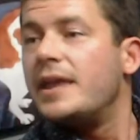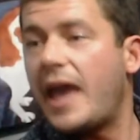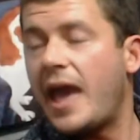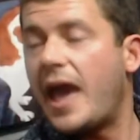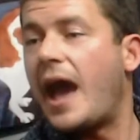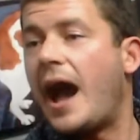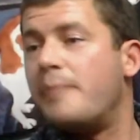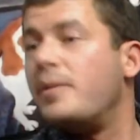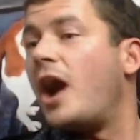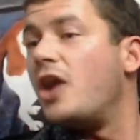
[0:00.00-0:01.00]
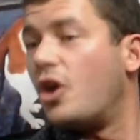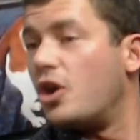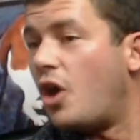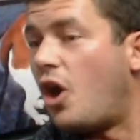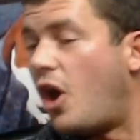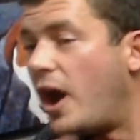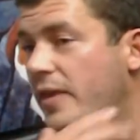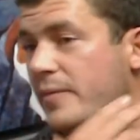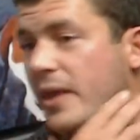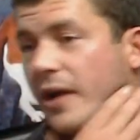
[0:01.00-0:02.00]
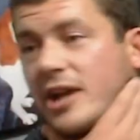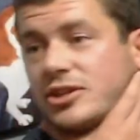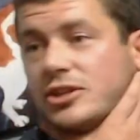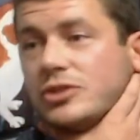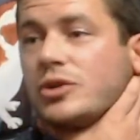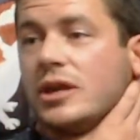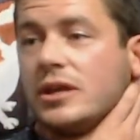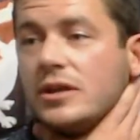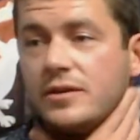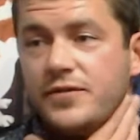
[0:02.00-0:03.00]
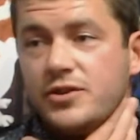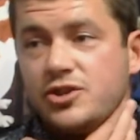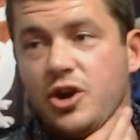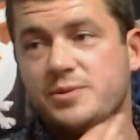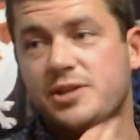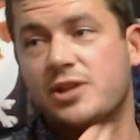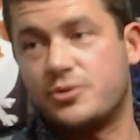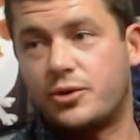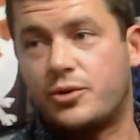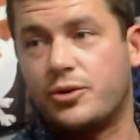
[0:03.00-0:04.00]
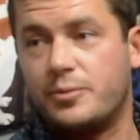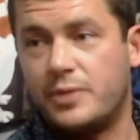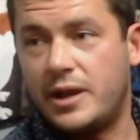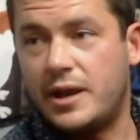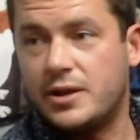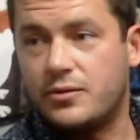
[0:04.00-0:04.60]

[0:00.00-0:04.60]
Yeah, not hire them. They're actually looking for jobs. So it's a recruitment